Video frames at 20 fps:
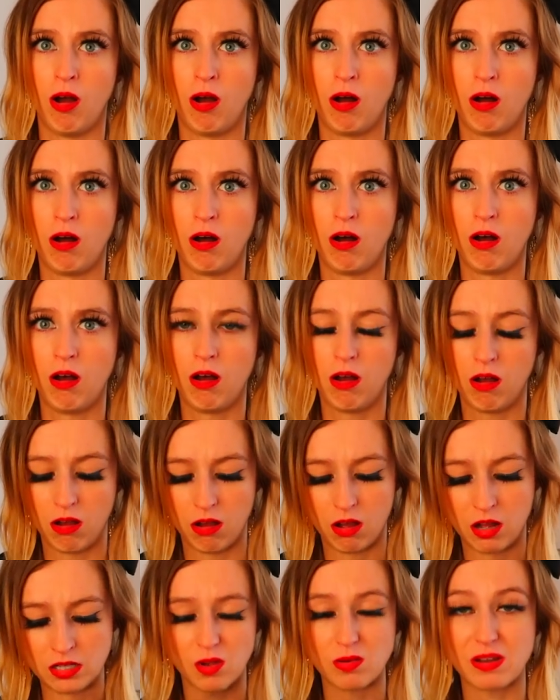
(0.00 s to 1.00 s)

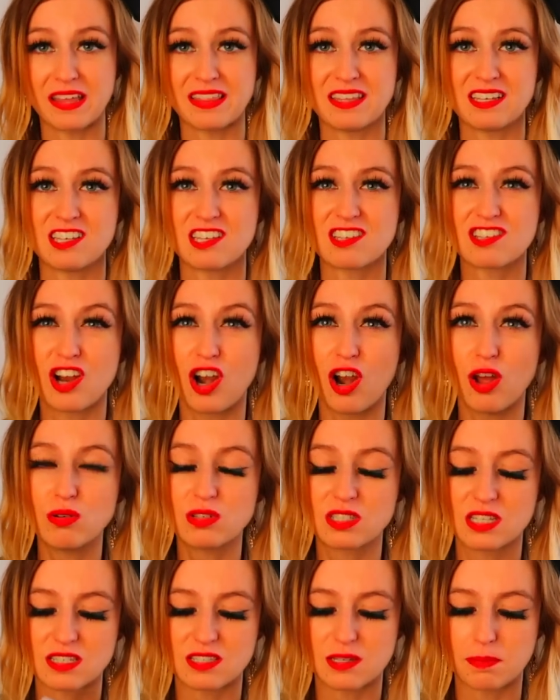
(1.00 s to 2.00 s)
Oh! Okay, this is
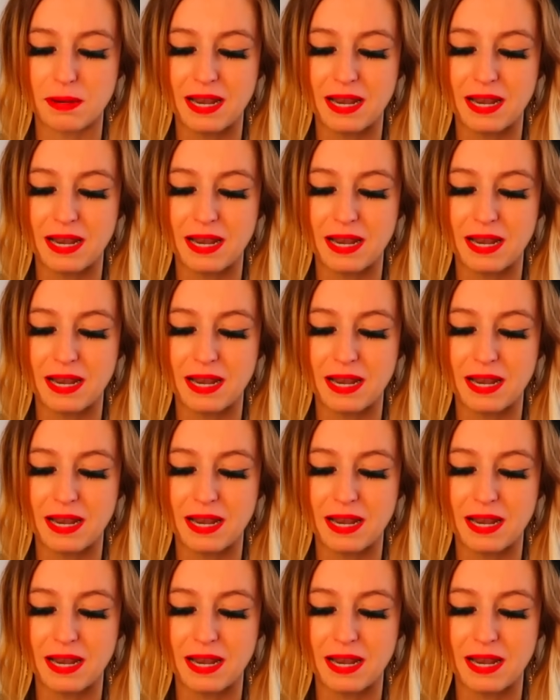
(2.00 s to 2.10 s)
closer to